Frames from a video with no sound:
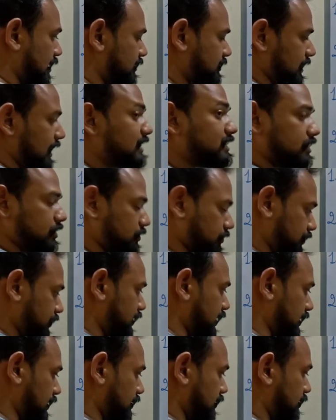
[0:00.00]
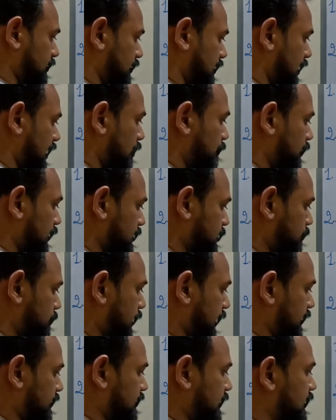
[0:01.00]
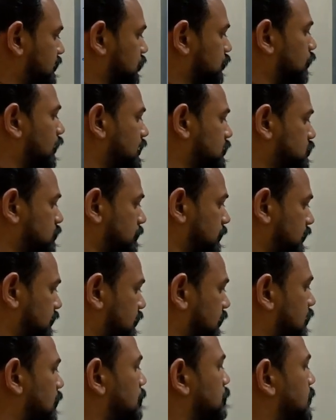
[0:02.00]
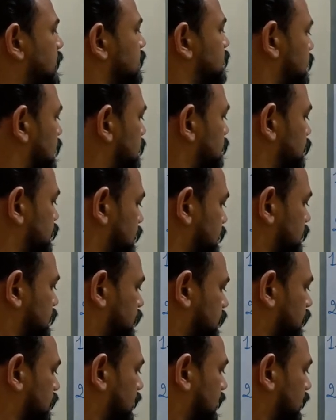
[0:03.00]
it's easy to see, and I will explain, it's going to be the complete solution.